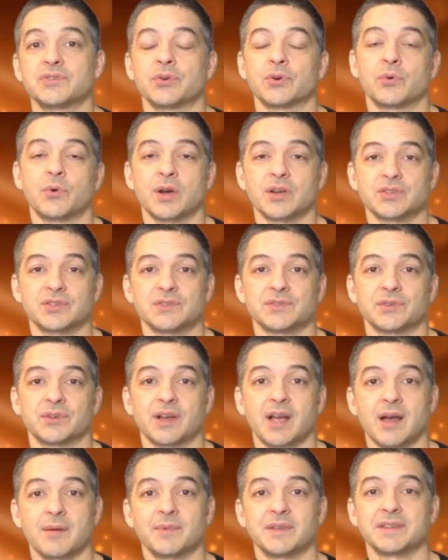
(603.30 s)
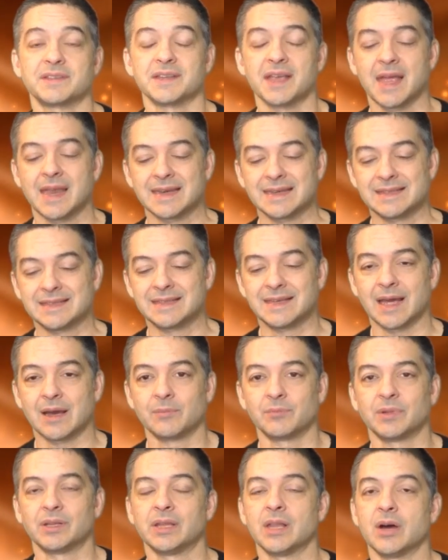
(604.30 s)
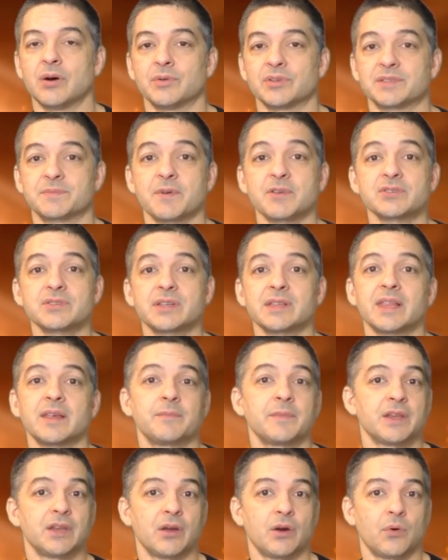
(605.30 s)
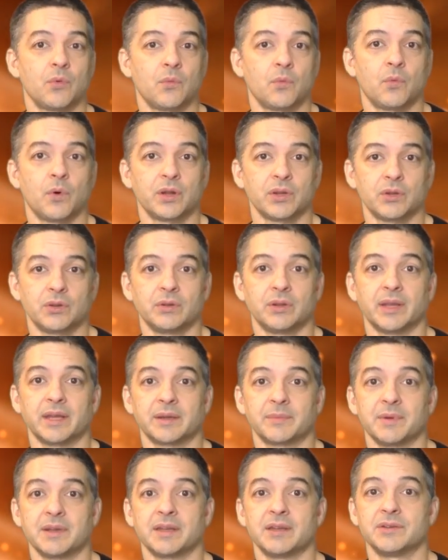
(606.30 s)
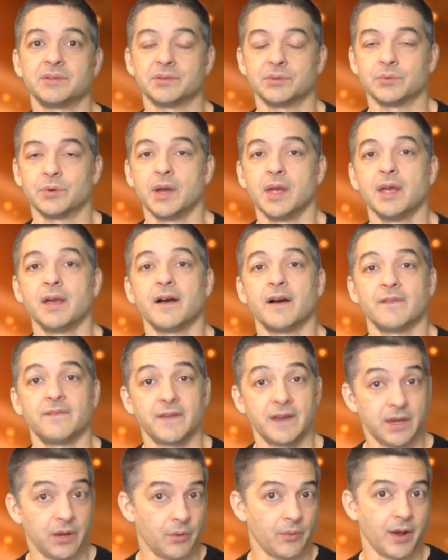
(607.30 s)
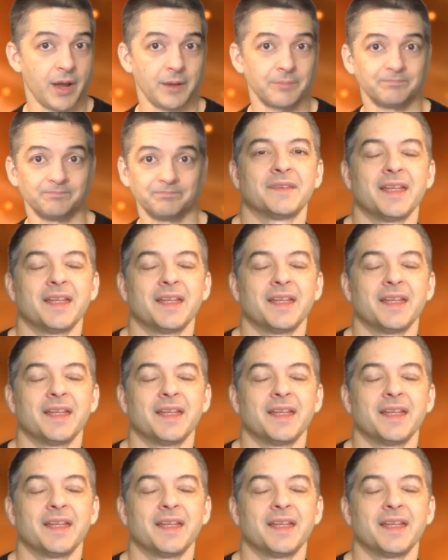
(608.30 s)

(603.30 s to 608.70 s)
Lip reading: your questions or comments down below. Especially let me know what you'd like me to do a video on.